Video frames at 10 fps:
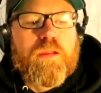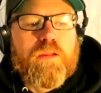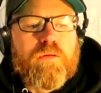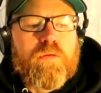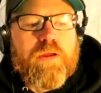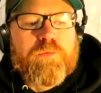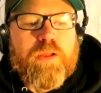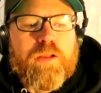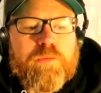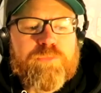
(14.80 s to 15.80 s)
Hello and
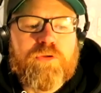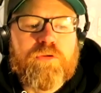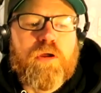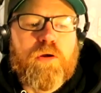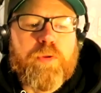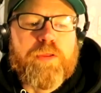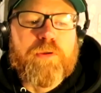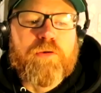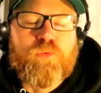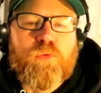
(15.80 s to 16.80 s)
welcome to A Wee
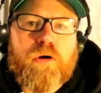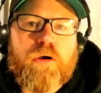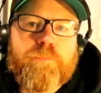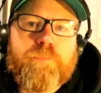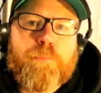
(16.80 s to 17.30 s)
Bit of War,